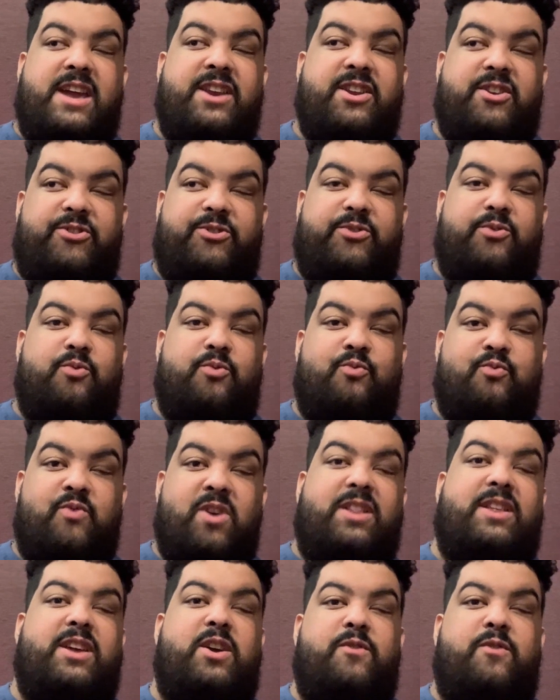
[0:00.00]
It is
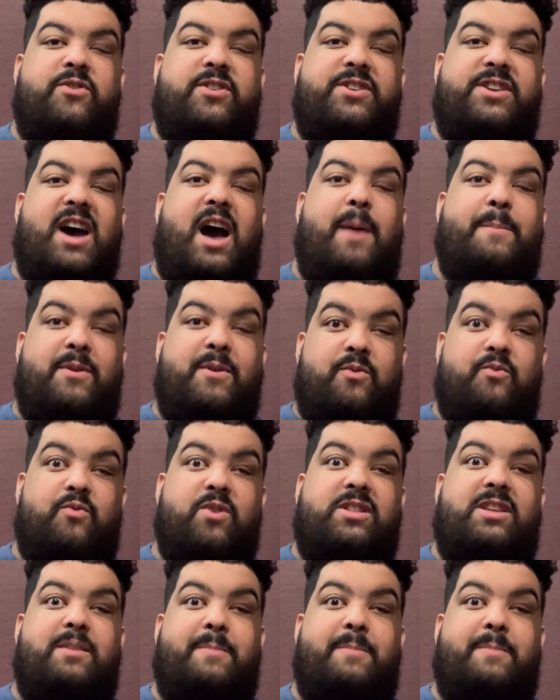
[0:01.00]
really over the top and really